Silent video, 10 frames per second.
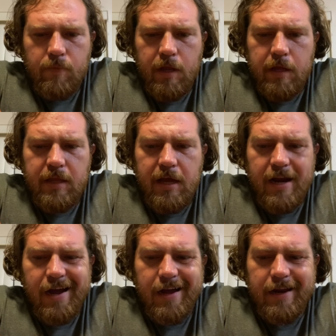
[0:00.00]
that
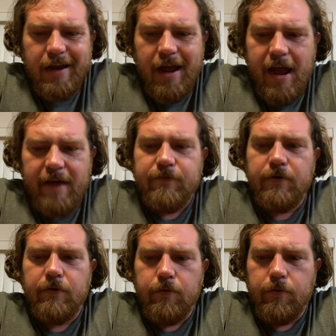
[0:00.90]
I have
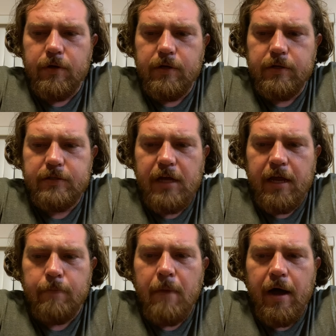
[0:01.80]
to take
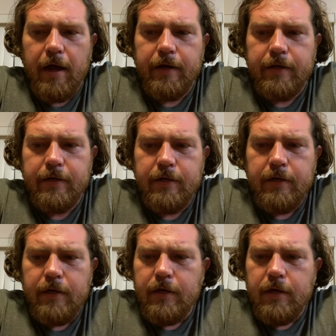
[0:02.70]
in mind
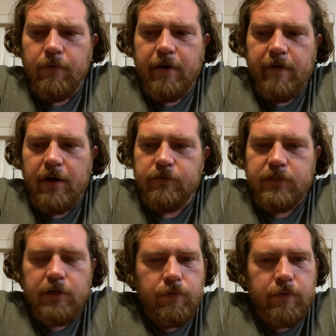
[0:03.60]
whenever I was
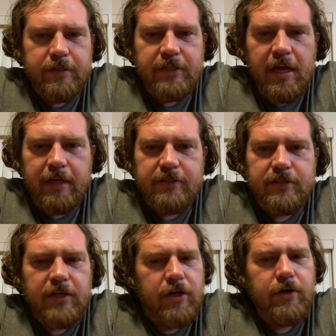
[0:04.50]
dealing with this case
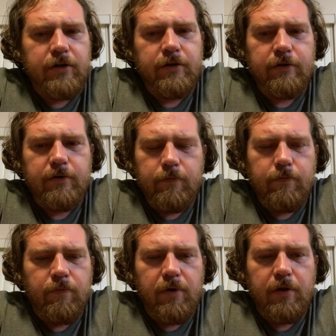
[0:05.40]
is I couldn't
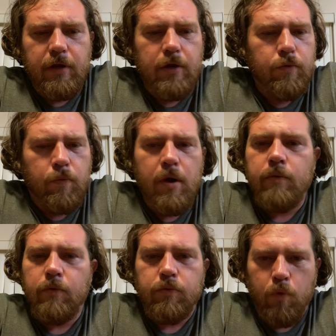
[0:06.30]
really
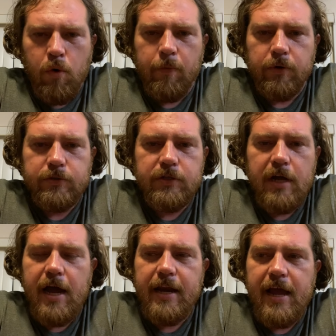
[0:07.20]
run with rumors.
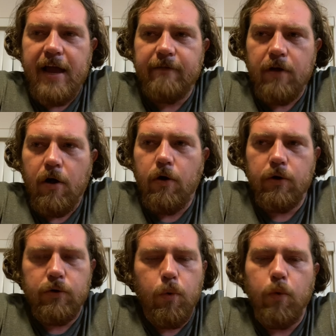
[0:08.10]
I had to have the
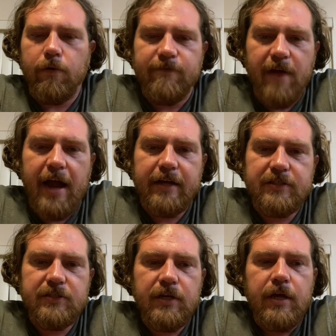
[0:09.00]
hardcore facts.